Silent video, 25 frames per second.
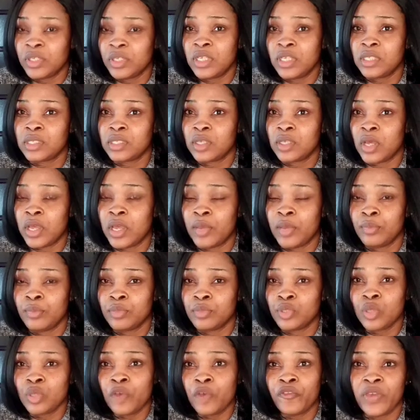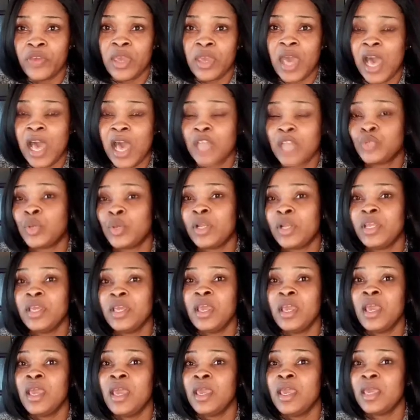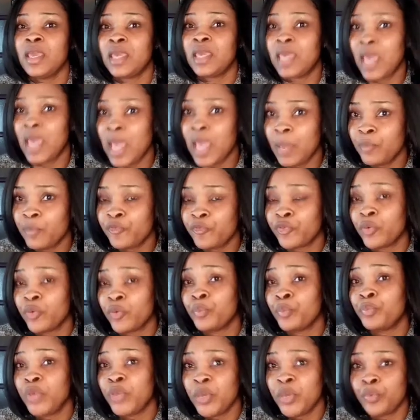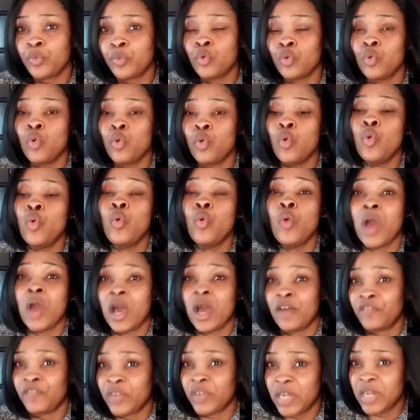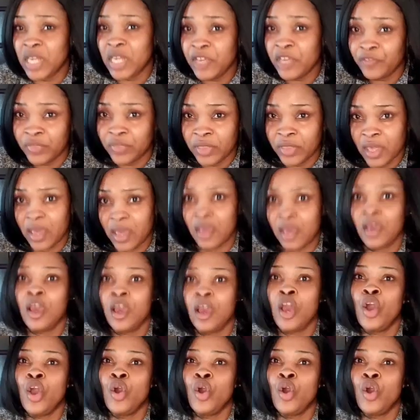this survey actually came from people who have lived there,